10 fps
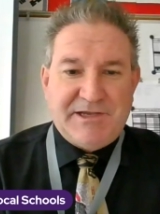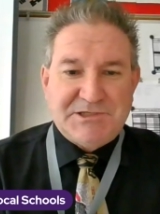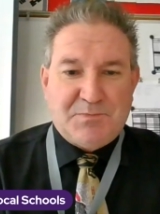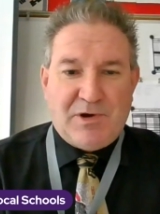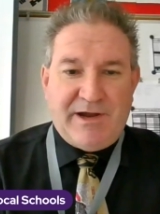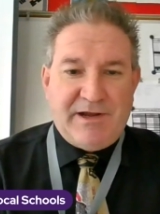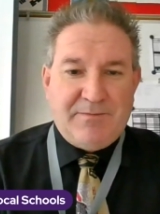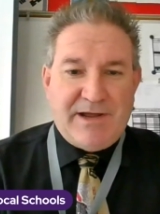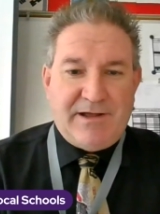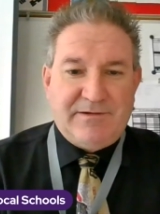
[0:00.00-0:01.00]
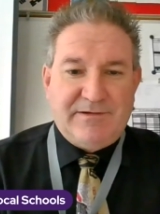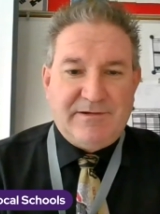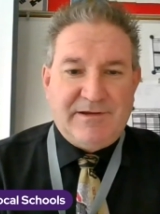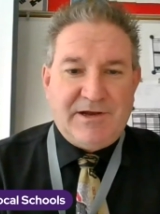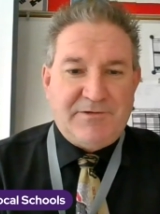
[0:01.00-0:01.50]
his brain about
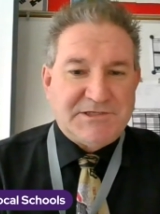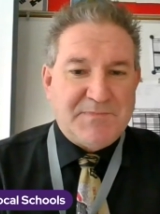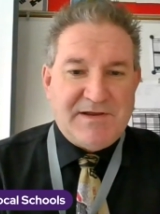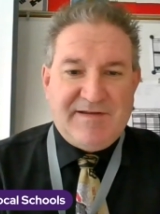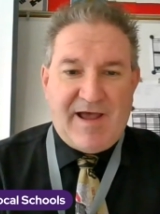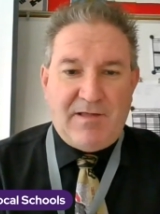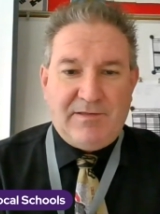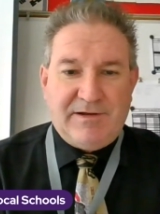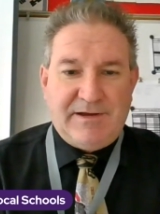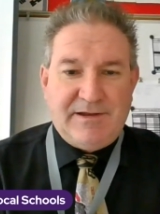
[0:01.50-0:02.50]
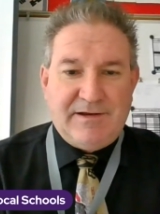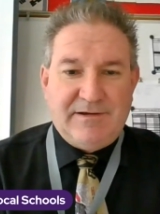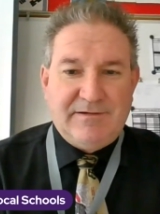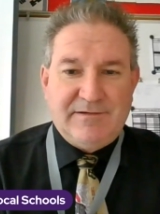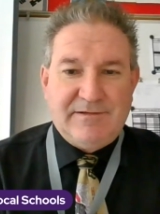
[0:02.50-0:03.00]
you know his mentality
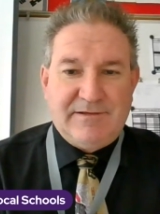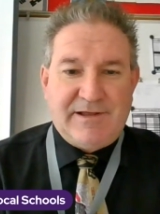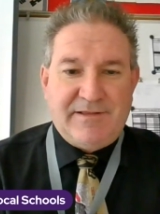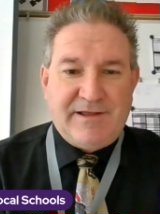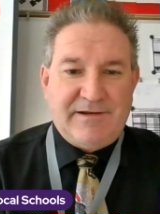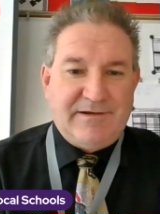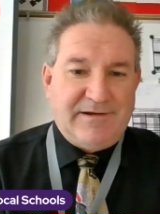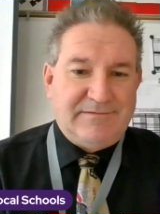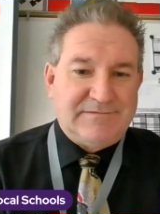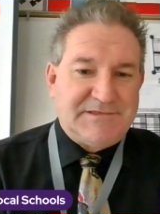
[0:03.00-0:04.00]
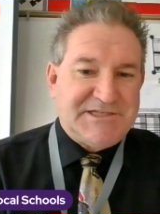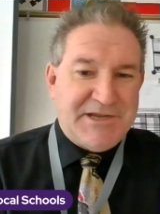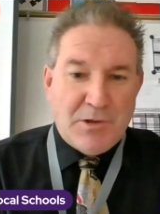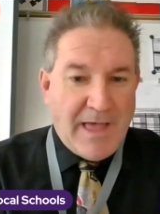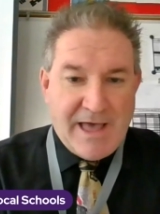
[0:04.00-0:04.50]
and that that
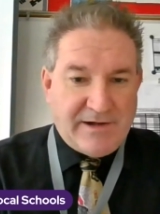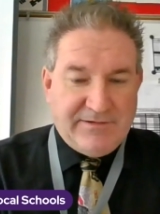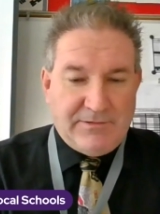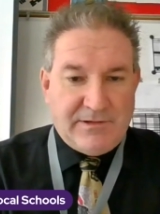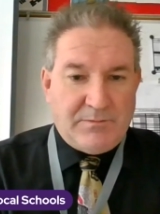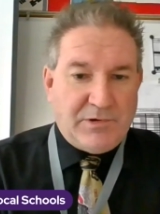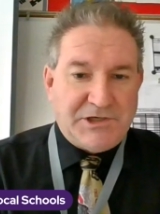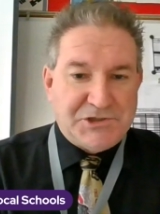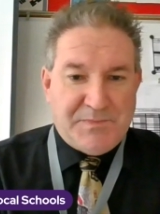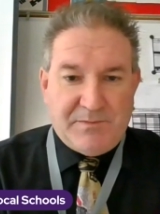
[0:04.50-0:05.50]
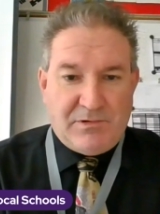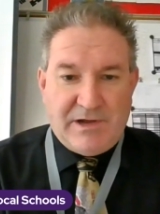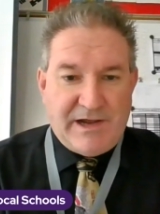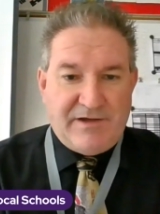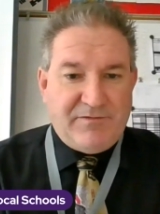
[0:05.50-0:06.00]
steel attitude that British people
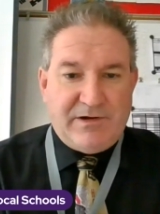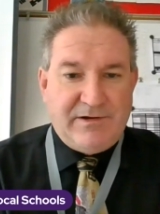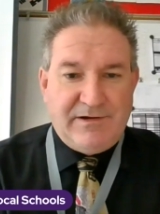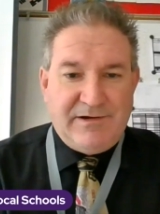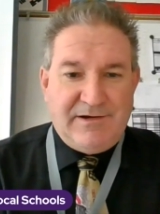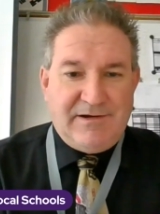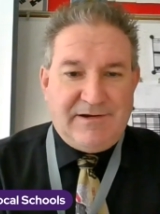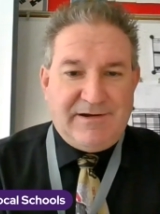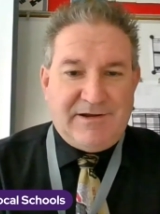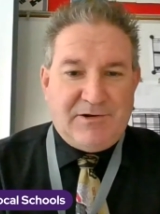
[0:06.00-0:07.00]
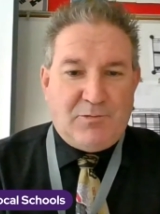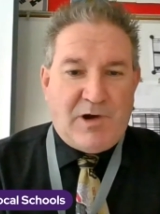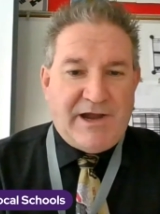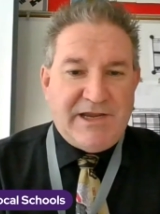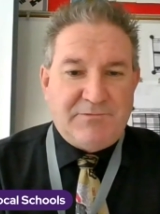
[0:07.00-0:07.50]
have and you know,
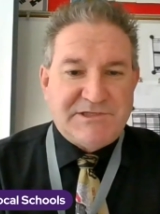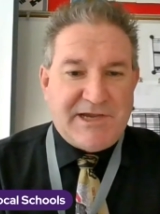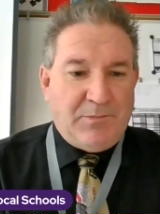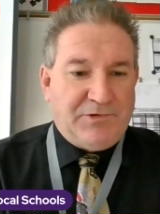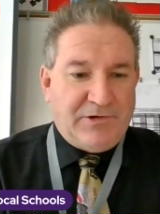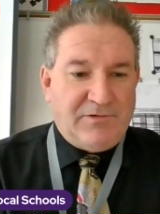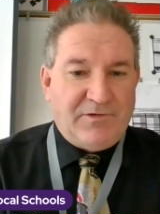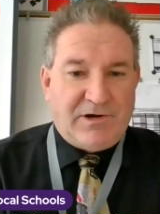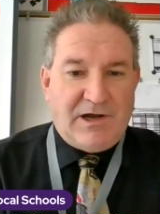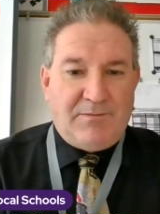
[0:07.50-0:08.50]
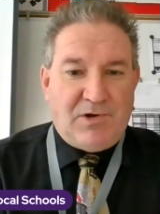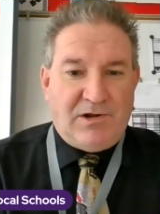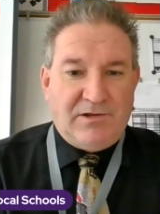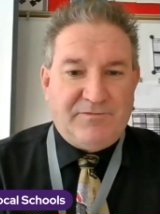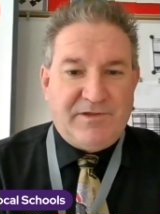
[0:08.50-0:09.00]
why he was able to overcome
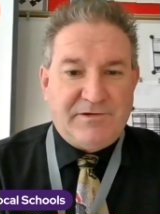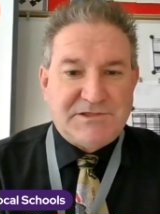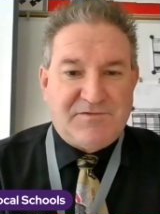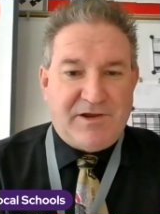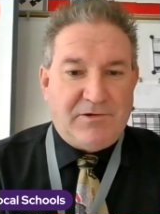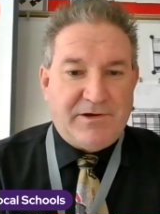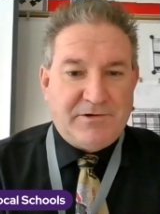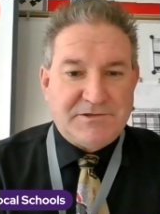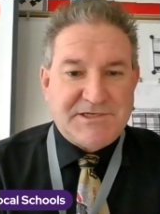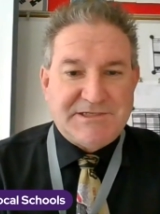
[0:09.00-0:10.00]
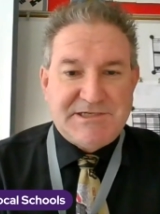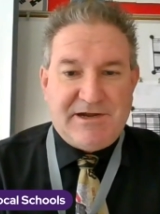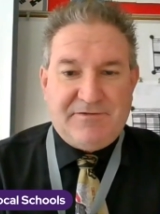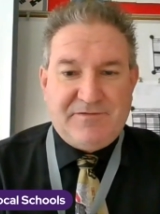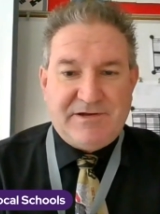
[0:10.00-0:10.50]
all of those failures and
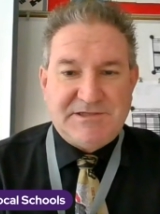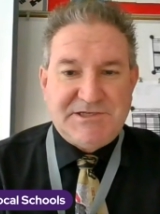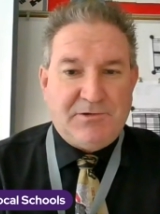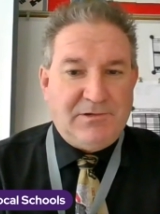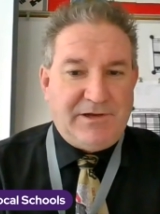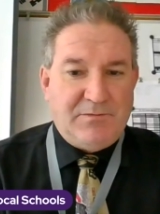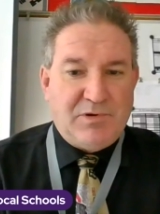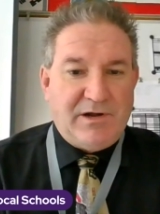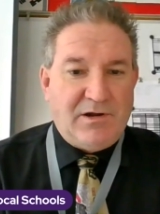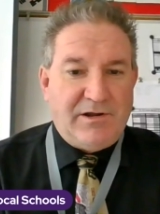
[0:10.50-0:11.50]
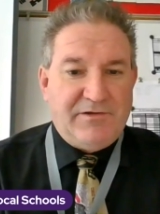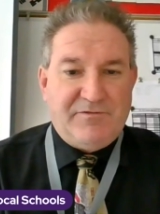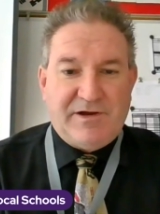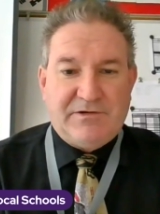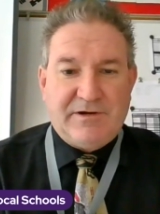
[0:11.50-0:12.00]
stuff and still lead Britain on
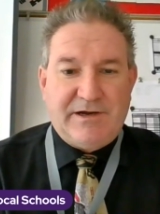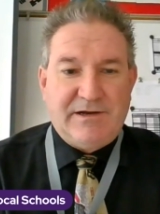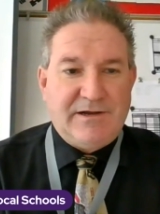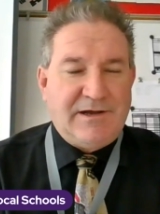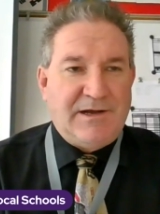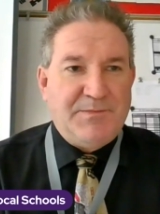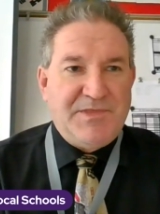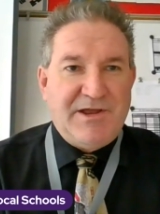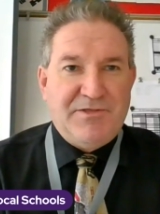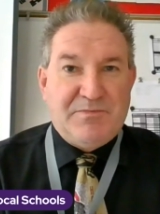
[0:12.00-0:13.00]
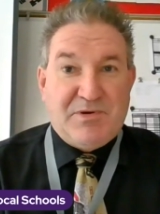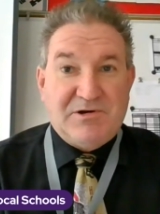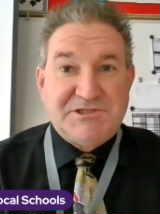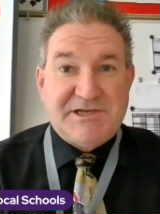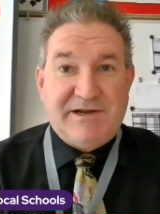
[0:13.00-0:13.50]
to victory. Um, the other
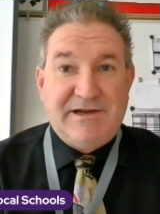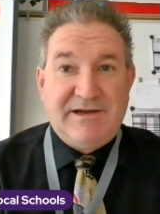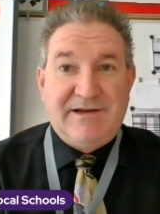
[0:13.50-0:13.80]
person